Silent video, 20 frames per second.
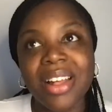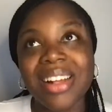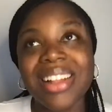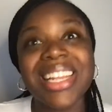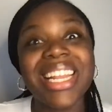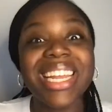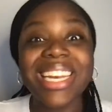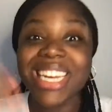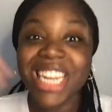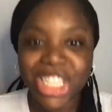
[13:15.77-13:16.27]

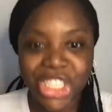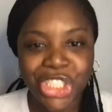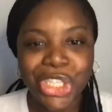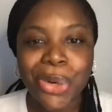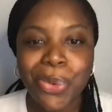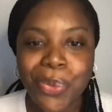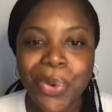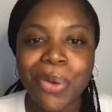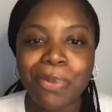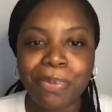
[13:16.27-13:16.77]

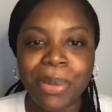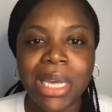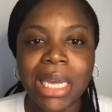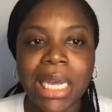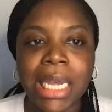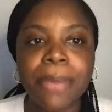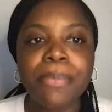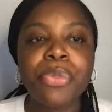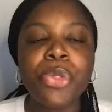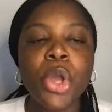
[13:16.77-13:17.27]
clinician will
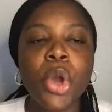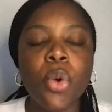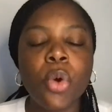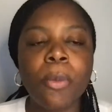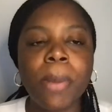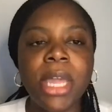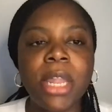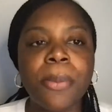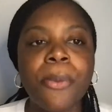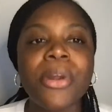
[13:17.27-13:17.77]
be
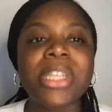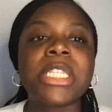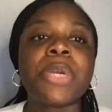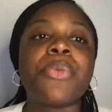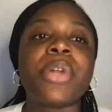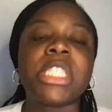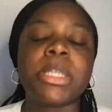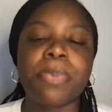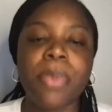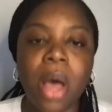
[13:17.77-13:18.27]
the person
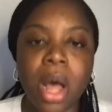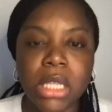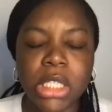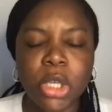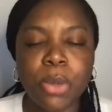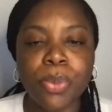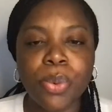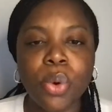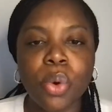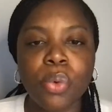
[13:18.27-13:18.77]

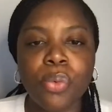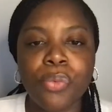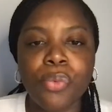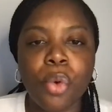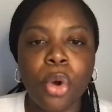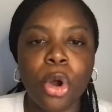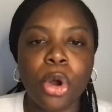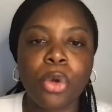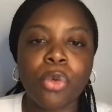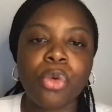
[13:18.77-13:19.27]
responsible
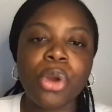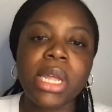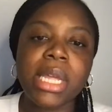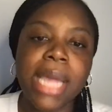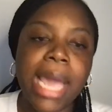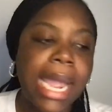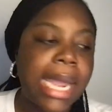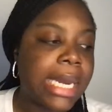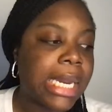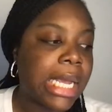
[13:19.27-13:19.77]
for
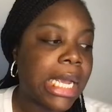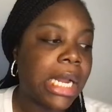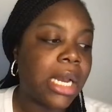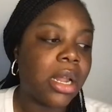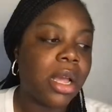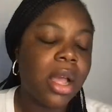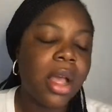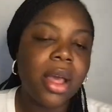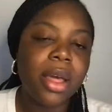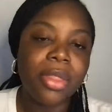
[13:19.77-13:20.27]

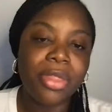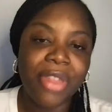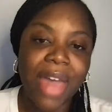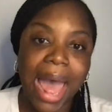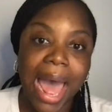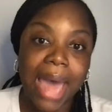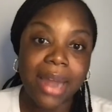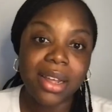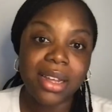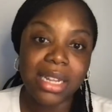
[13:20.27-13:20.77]
creating
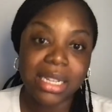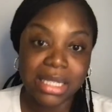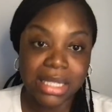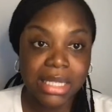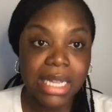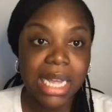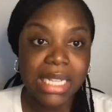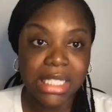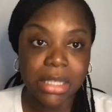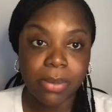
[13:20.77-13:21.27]
that
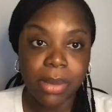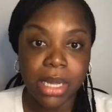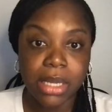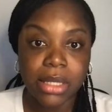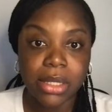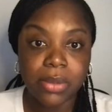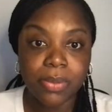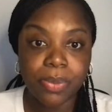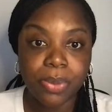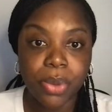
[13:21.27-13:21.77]

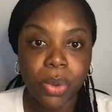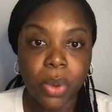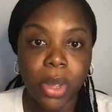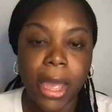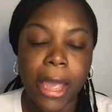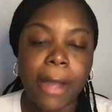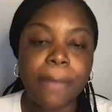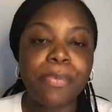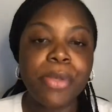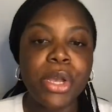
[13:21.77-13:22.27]
assessment.
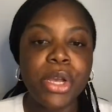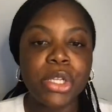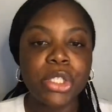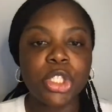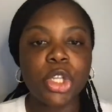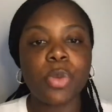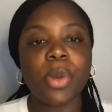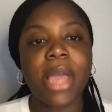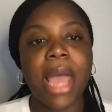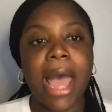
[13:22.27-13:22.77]
Okay?
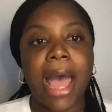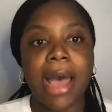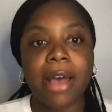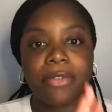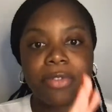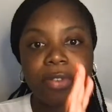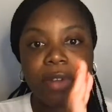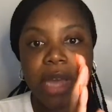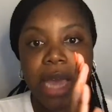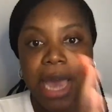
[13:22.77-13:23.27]
So we
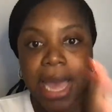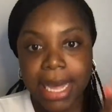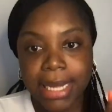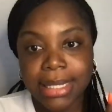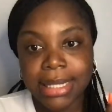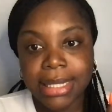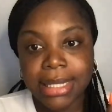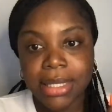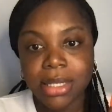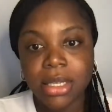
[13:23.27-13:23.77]
have
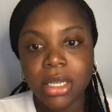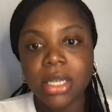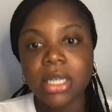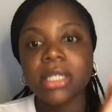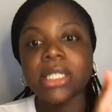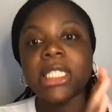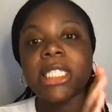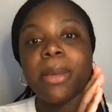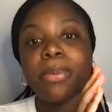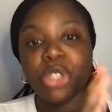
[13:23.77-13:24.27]
S,
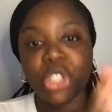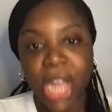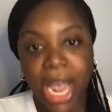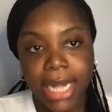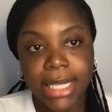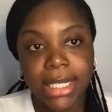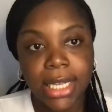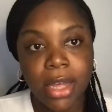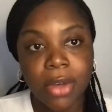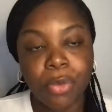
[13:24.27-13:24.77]

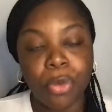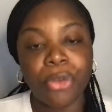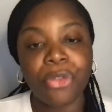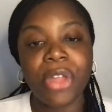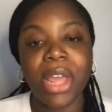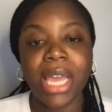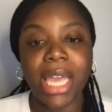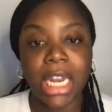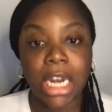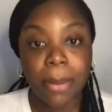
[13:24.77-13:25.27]
subjective, we're
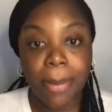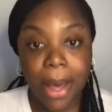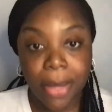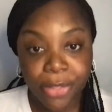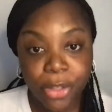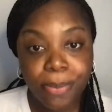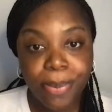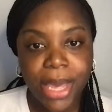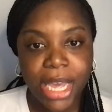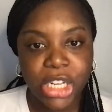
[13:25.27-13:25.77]
thinking
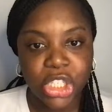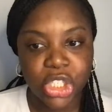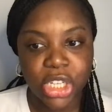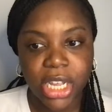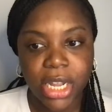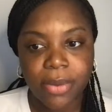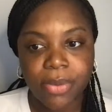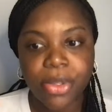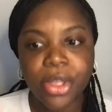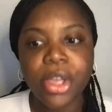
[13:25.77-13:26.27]
about the
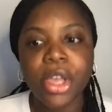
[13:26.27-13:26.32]
patient.